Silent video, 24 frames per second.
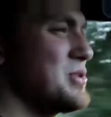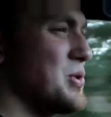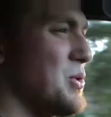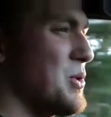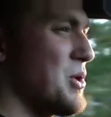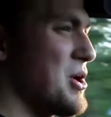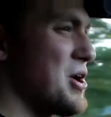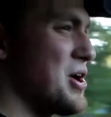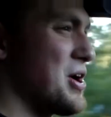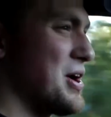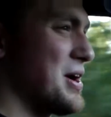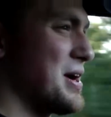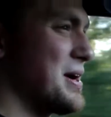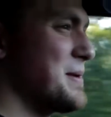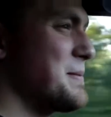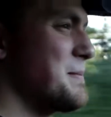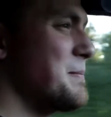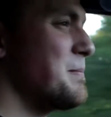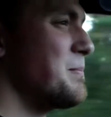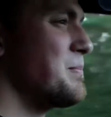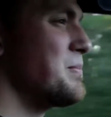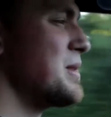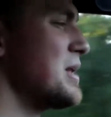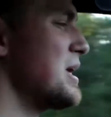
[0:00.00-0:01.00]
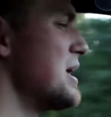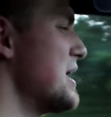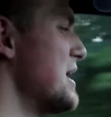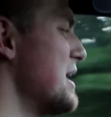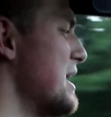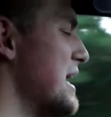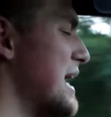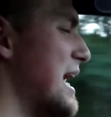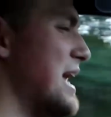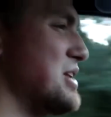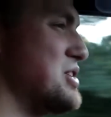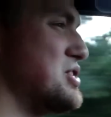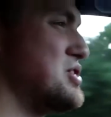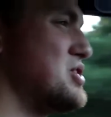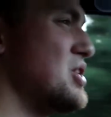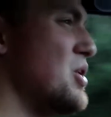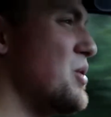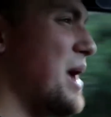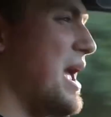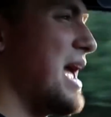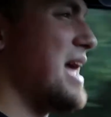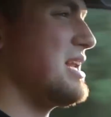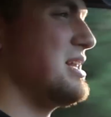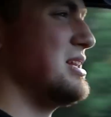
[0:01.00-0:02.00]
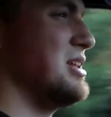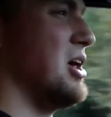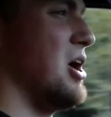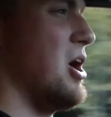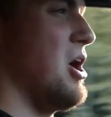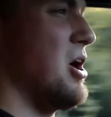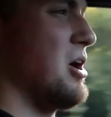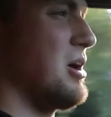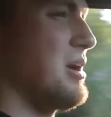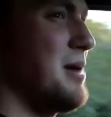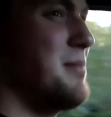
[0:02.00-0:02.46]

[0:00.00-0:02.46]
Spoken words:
the work, it's so analog.